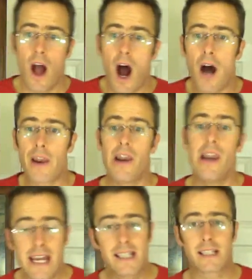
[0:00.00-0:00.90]
at
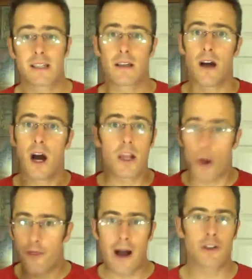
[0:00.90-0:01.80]
least
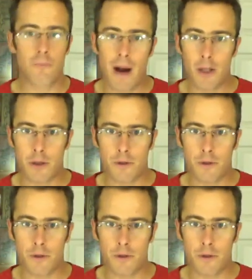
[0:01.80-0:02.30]
£1,000 worth